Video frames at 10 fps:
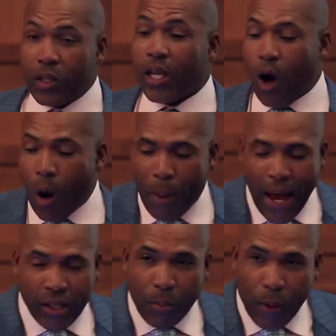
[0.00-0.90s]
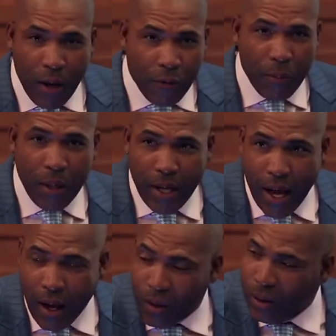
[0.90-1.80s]
She said, oh, Pastor, pray for me
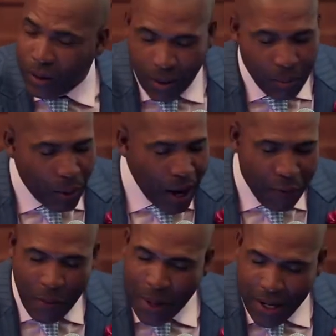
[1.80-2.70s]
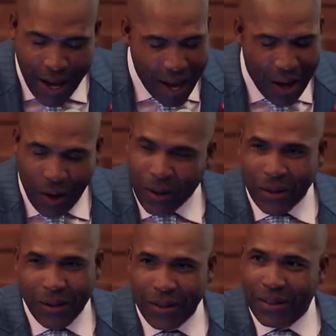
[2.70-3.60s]
now. Pray for me now.
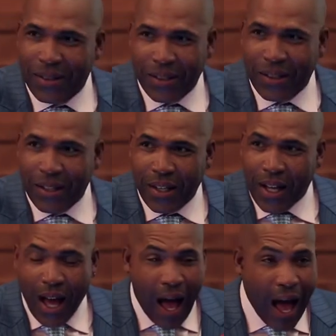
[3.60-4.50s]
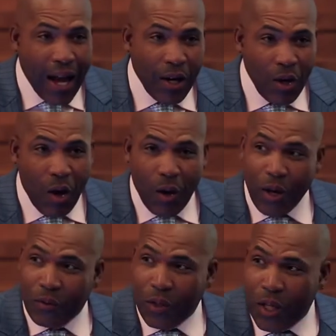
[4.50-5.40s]
I know
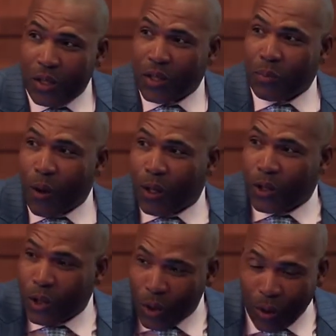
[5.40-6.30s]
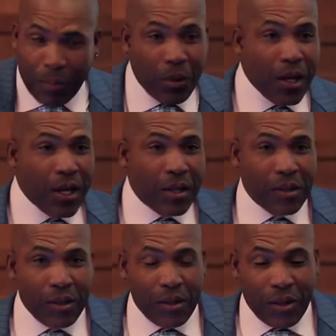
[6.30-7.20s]
if Jesus brought you
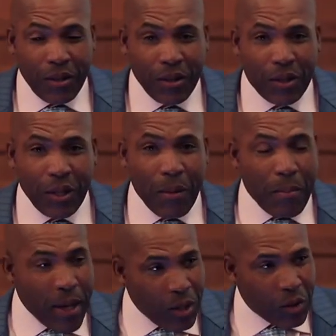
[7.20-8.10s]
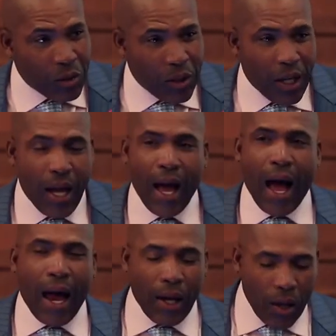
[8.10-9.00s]
to, to the ministry,
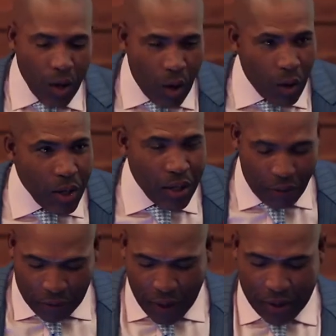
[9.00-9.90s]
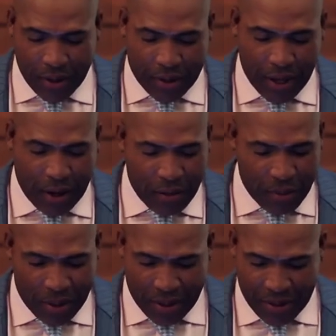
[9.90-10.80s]
I know he can fix and save me.